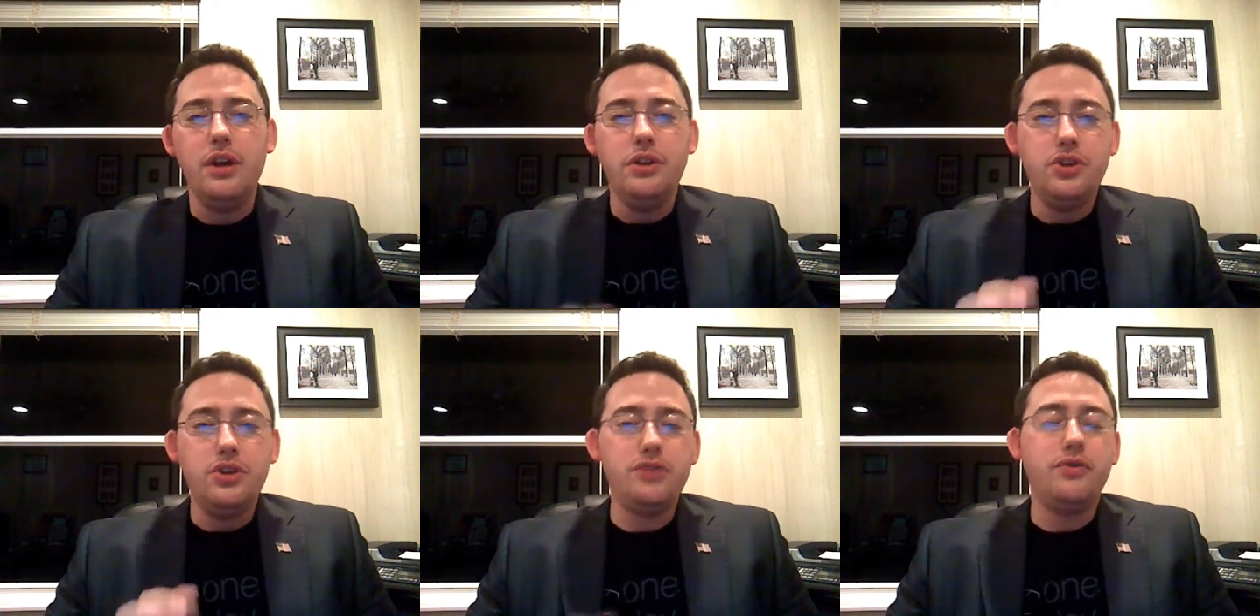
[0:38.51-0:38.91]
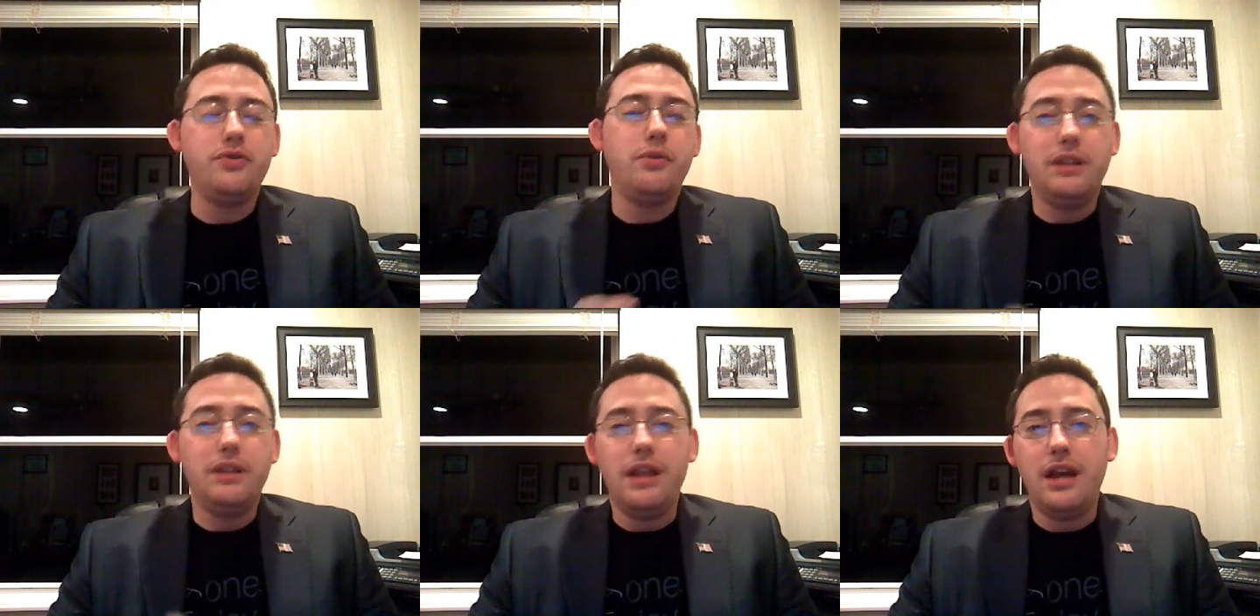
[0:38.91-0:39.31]
just
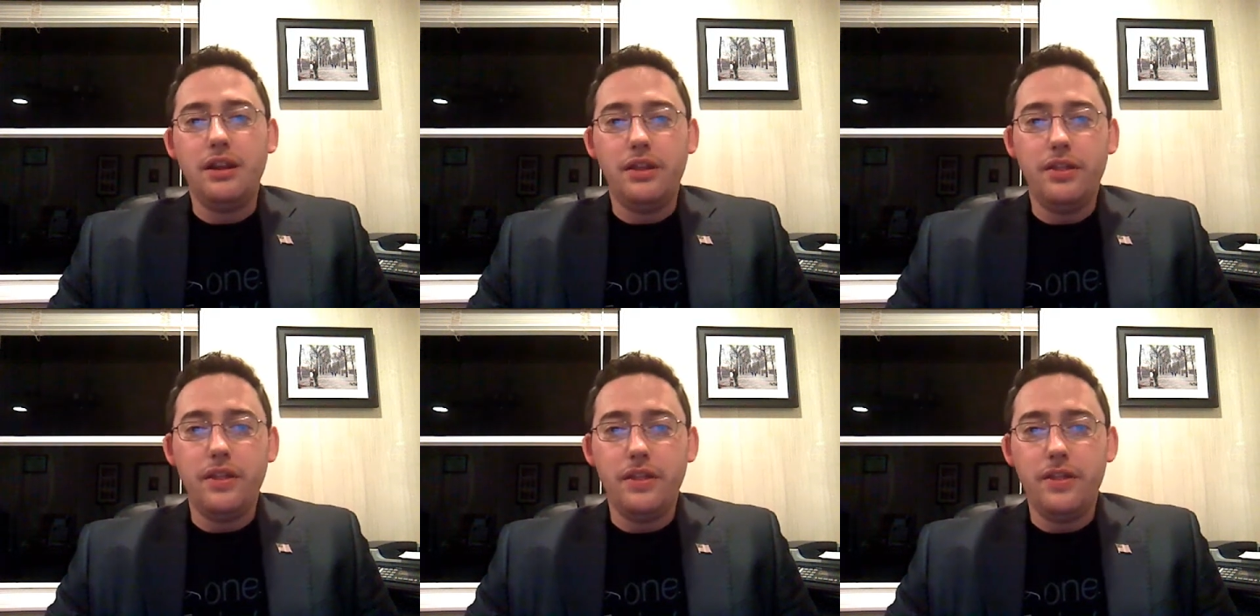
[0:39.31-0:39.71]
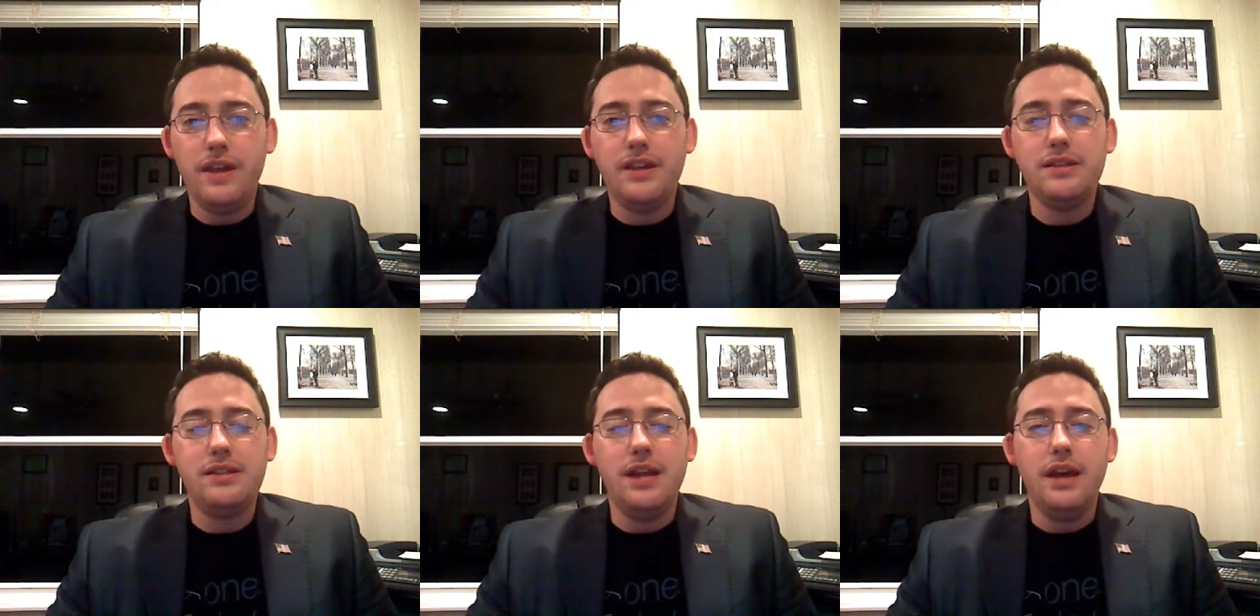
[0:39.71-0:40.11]
from a lot of the
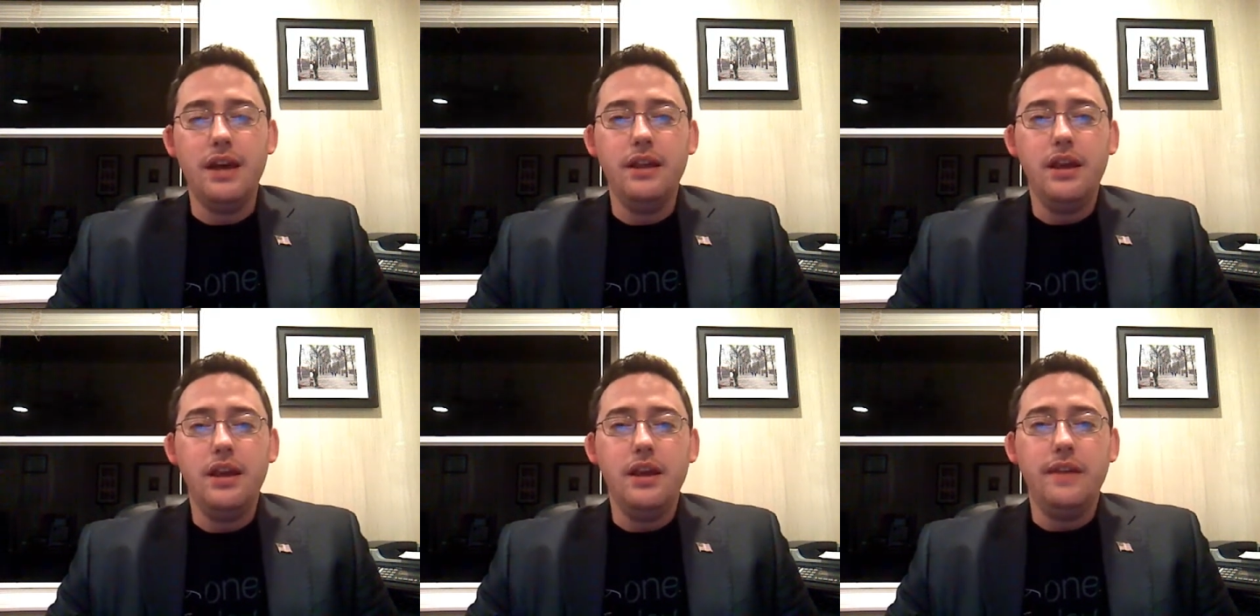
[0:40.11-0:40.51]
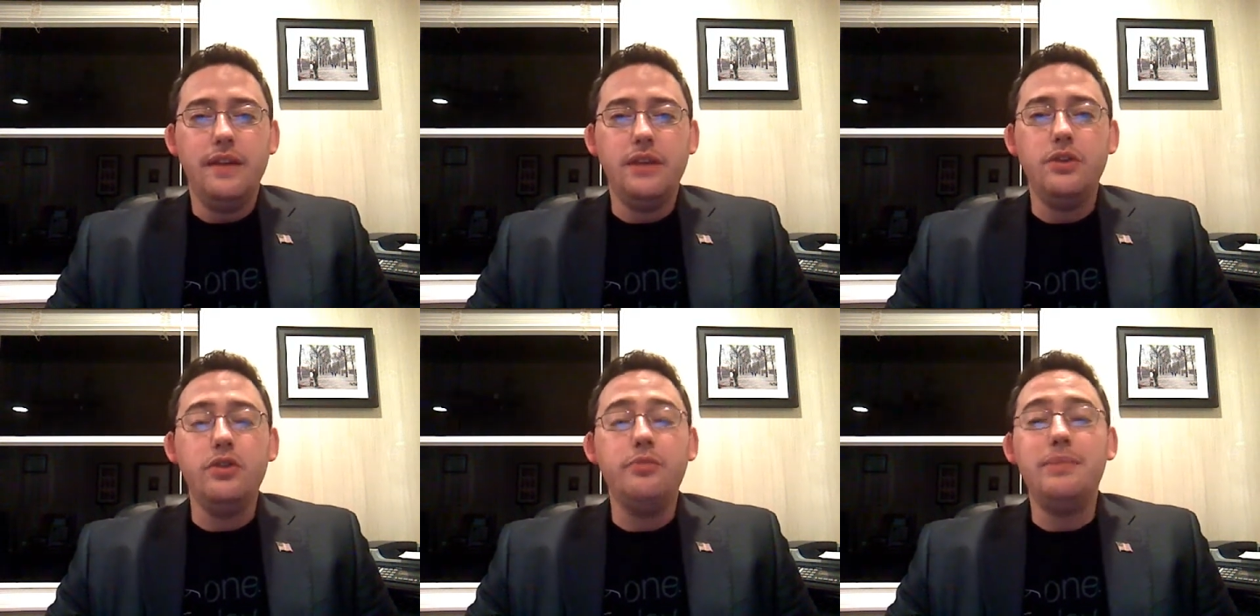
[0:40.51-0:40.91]
things that
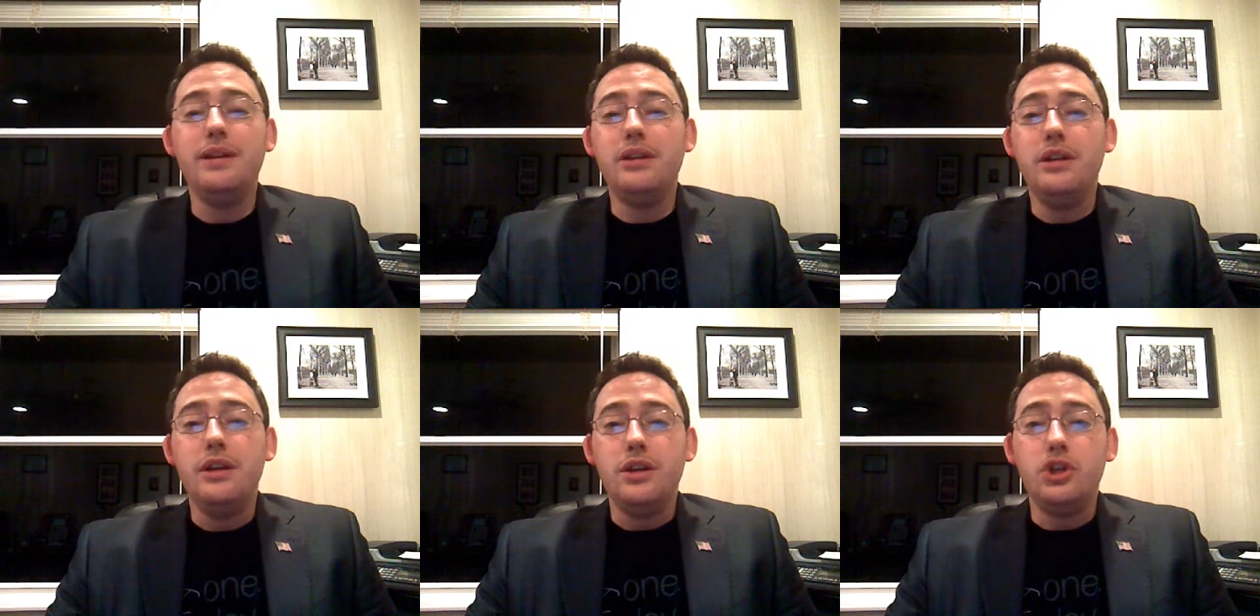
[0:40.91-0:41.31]
you've been